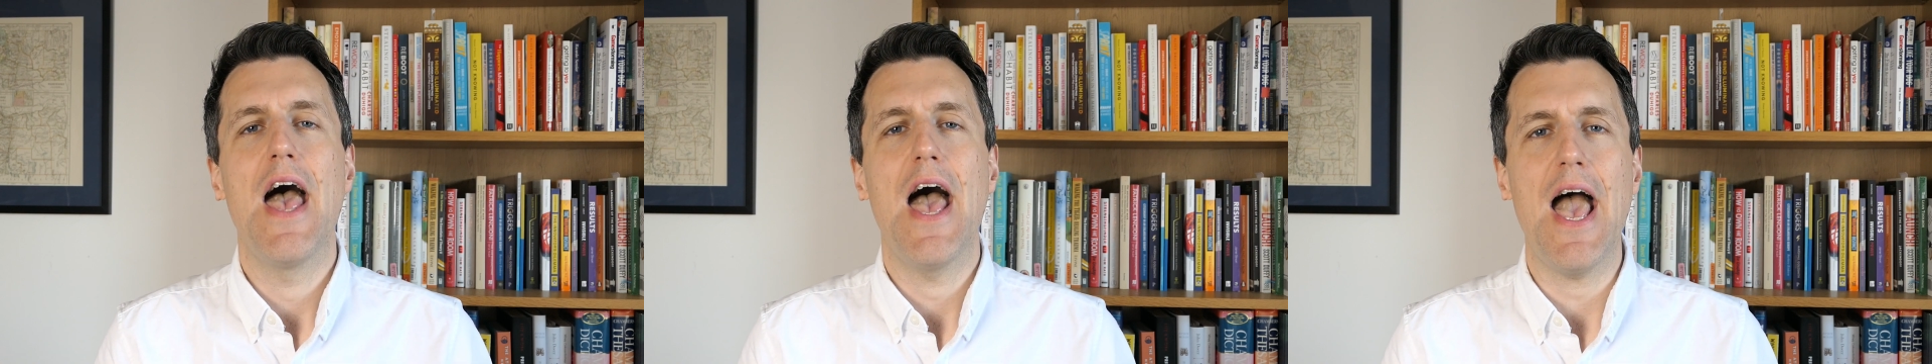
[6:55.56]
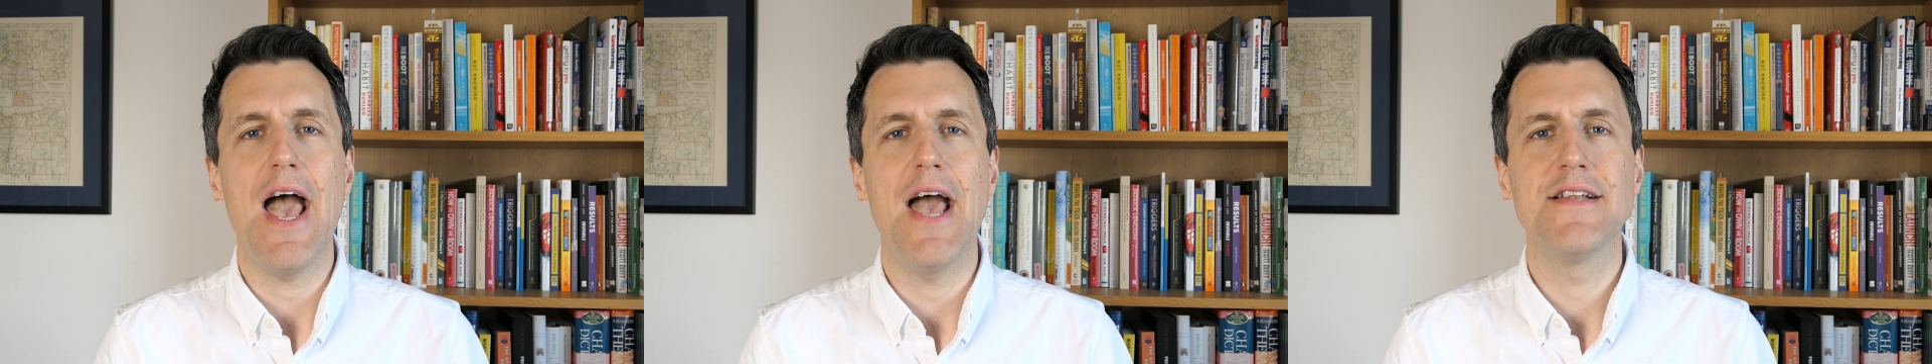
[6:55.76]

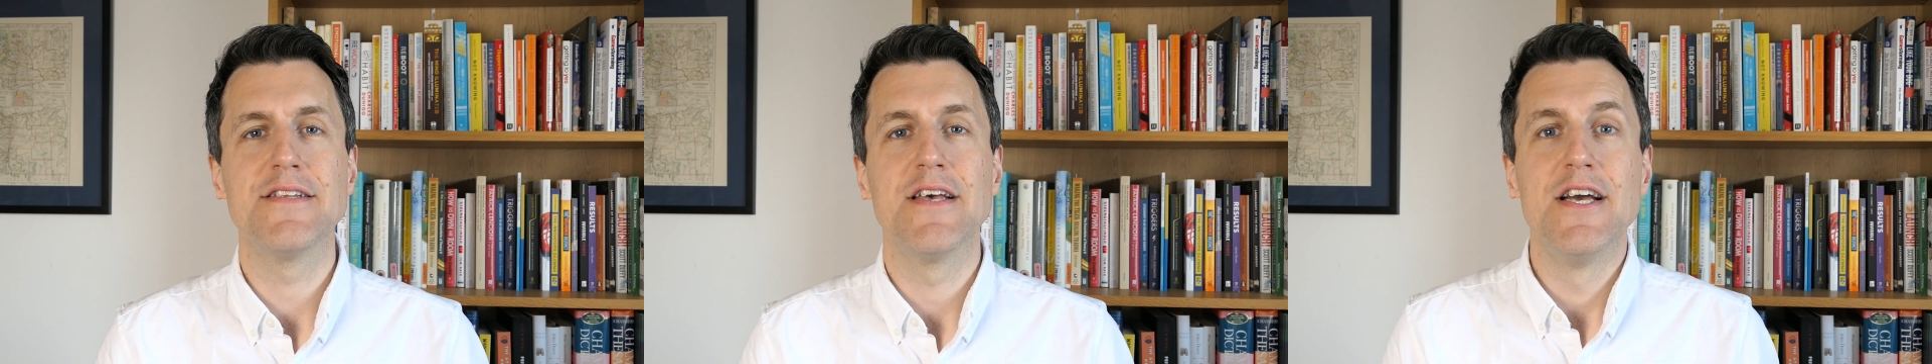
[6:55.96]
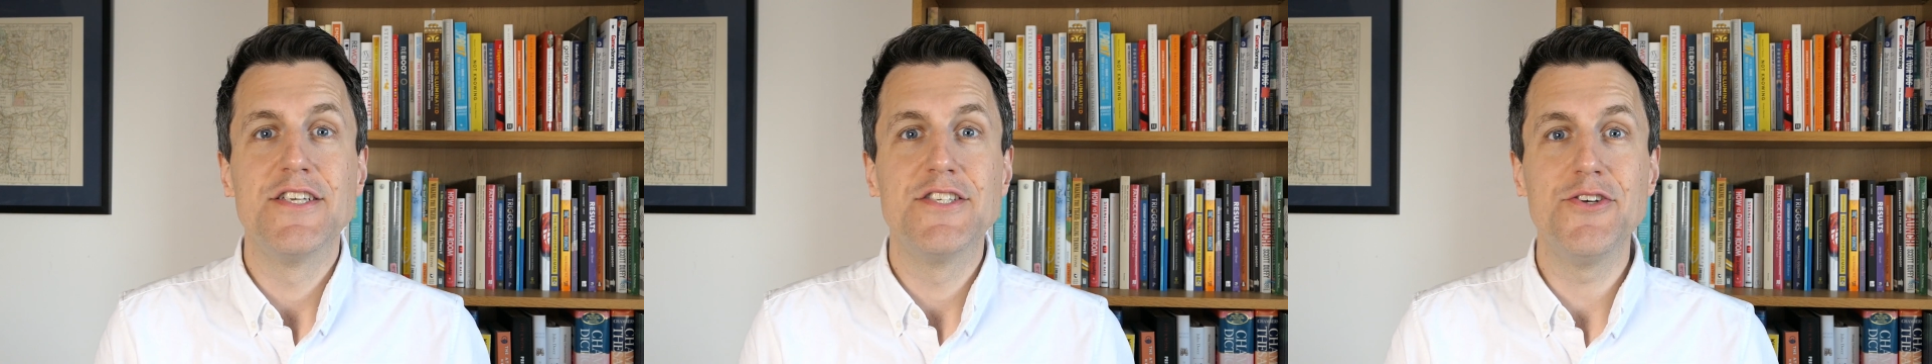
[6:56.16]
And
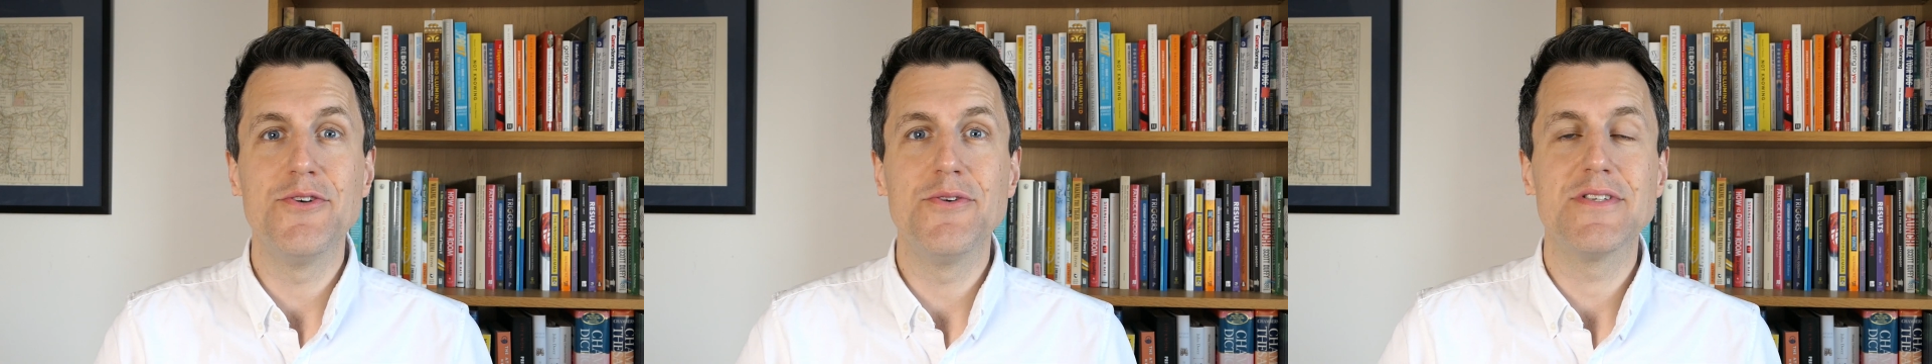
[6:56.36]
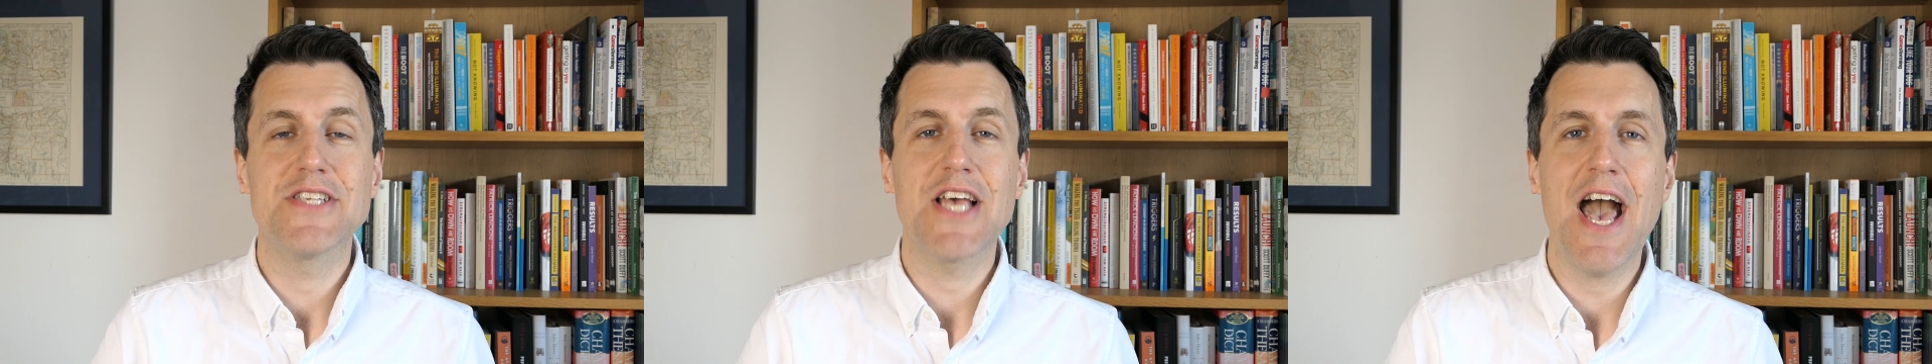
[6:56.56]

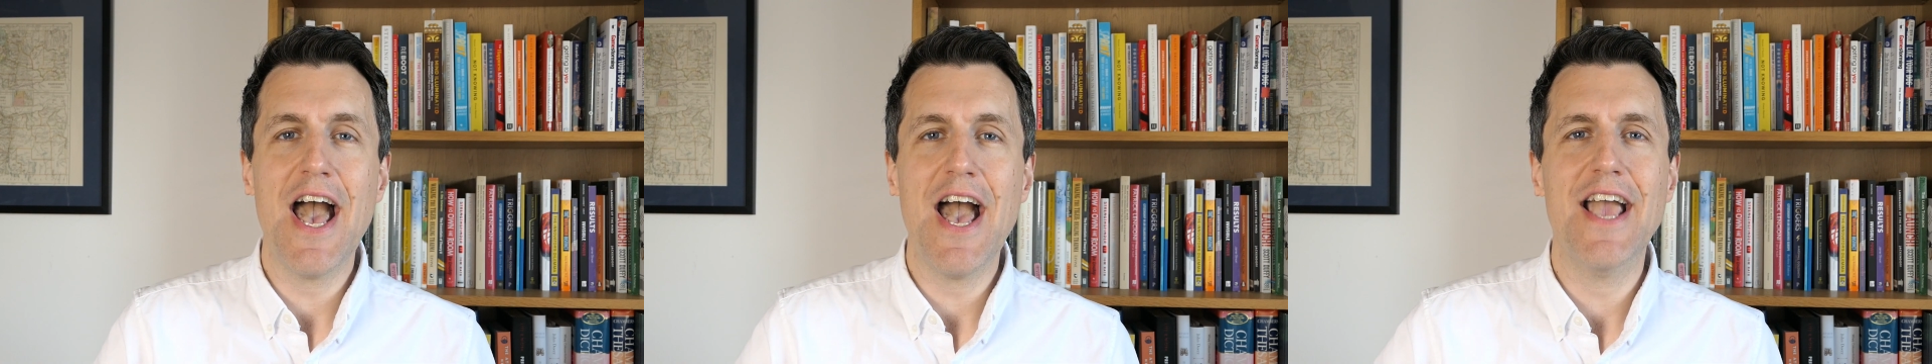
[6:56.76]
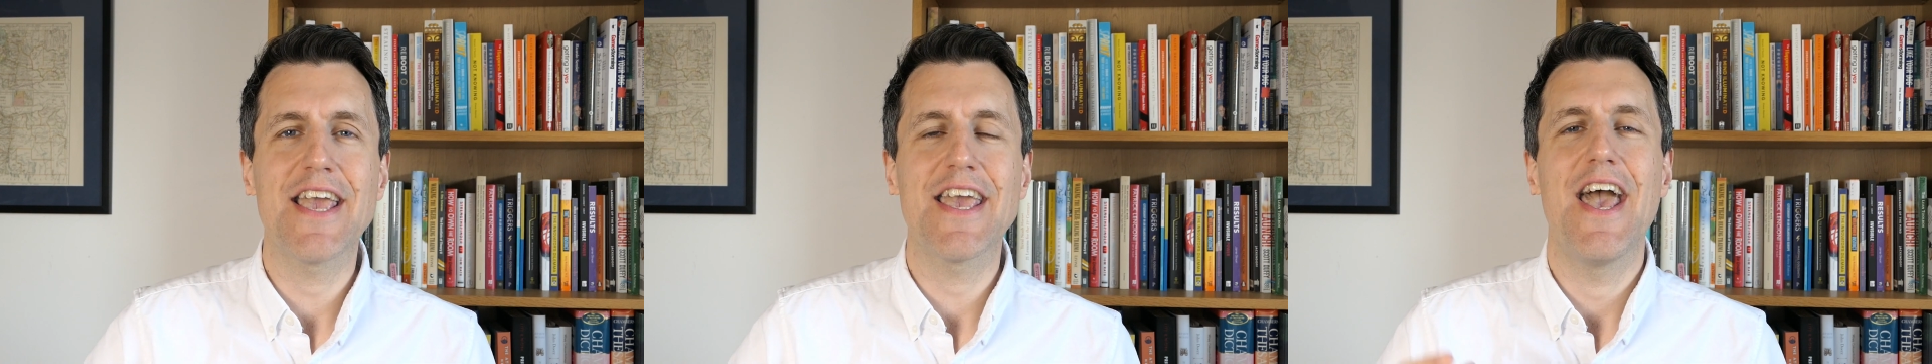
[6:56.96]
do
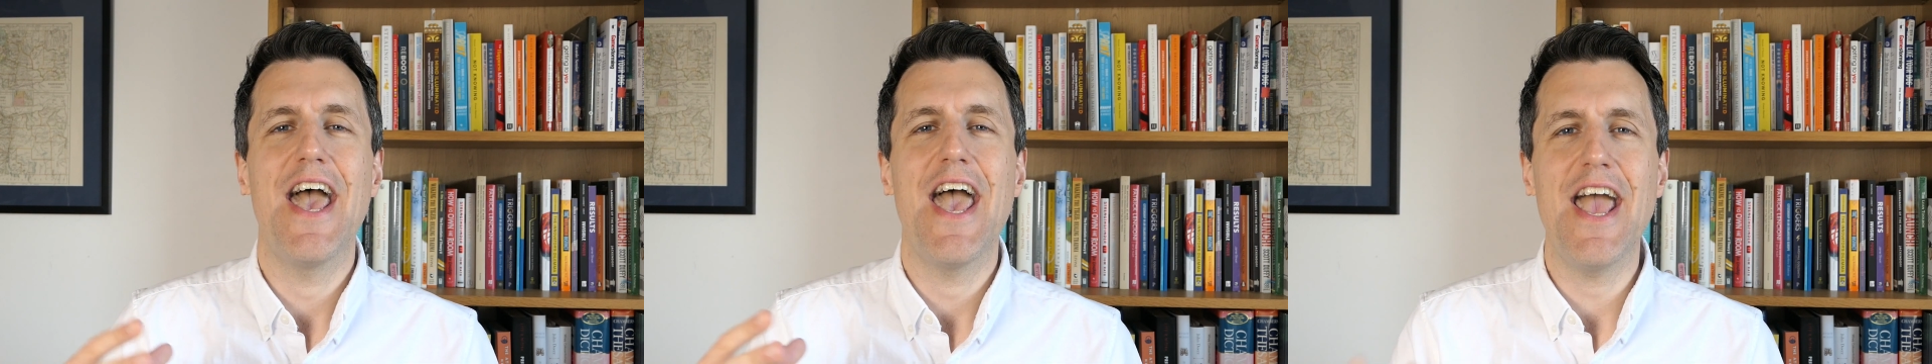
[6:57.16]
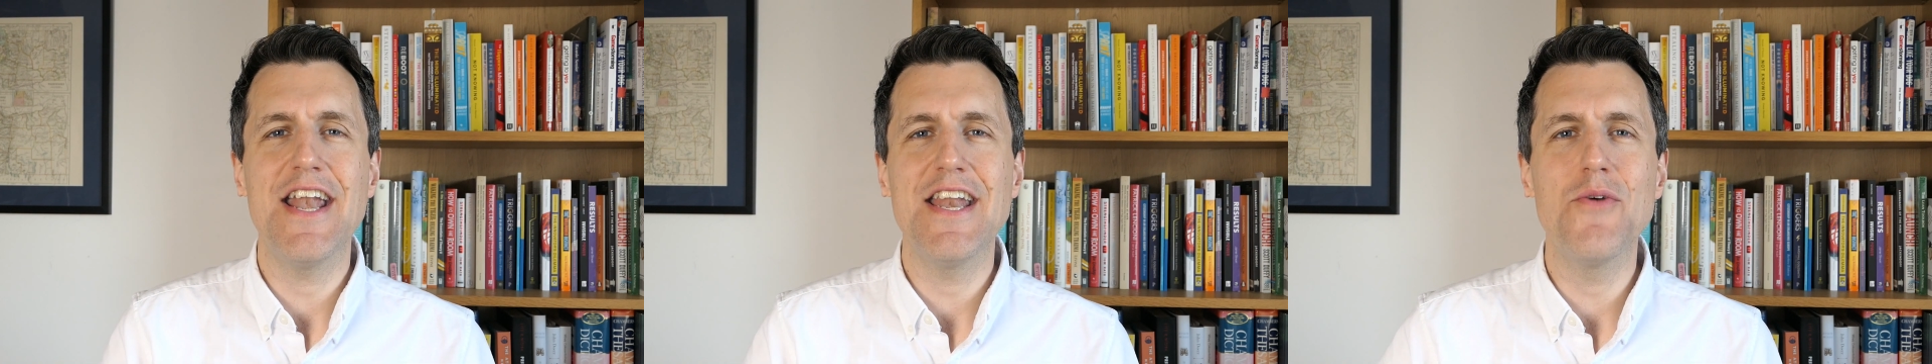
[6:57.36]
tag
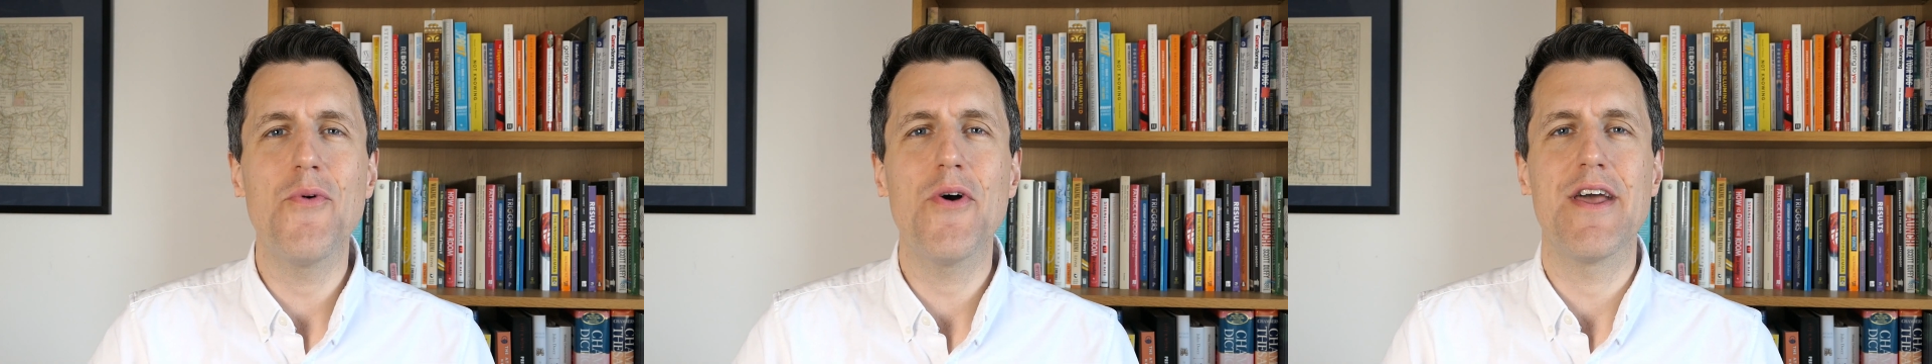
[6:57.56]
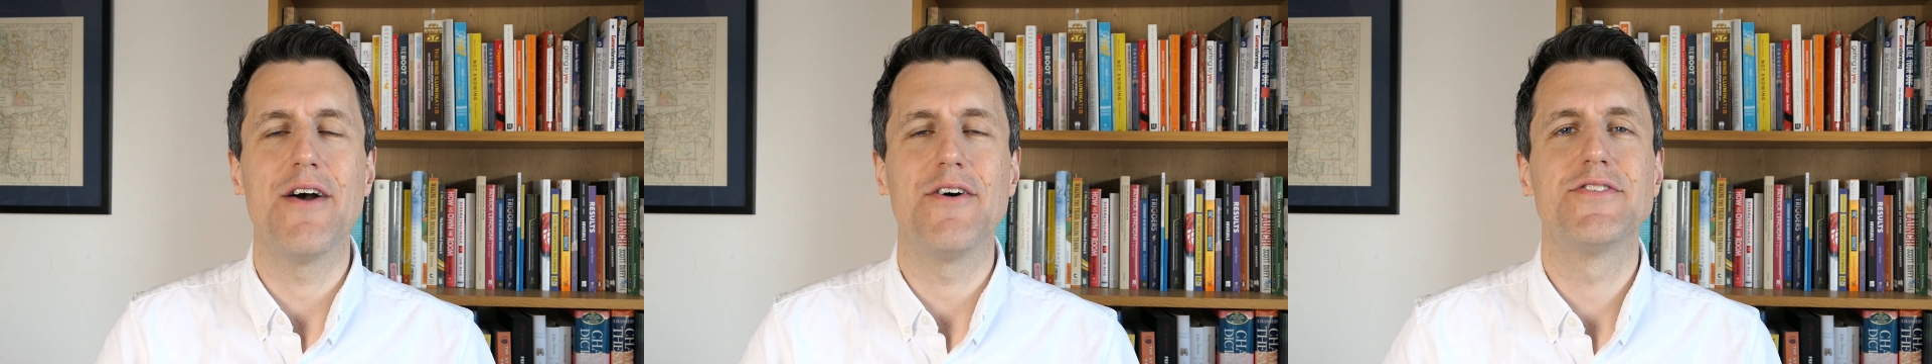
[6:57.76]

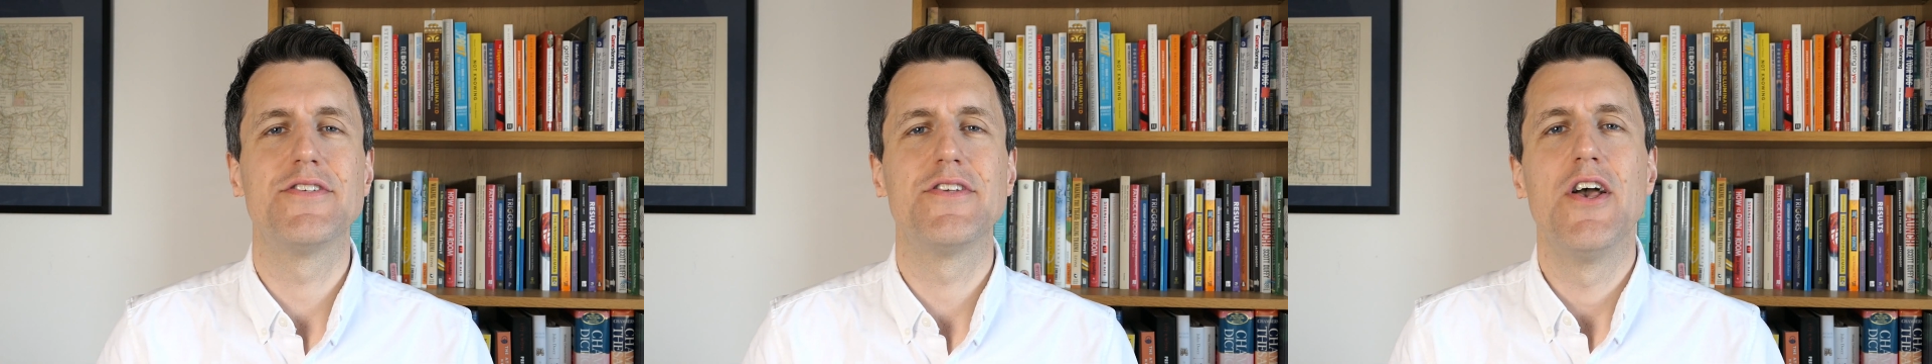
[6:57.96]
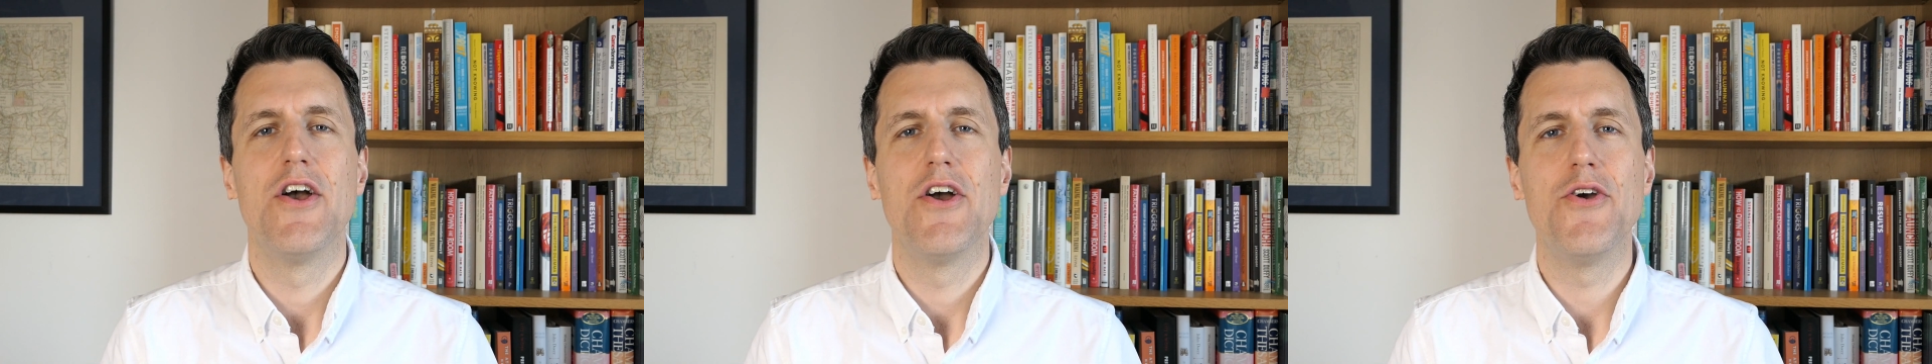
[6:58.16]
anyone else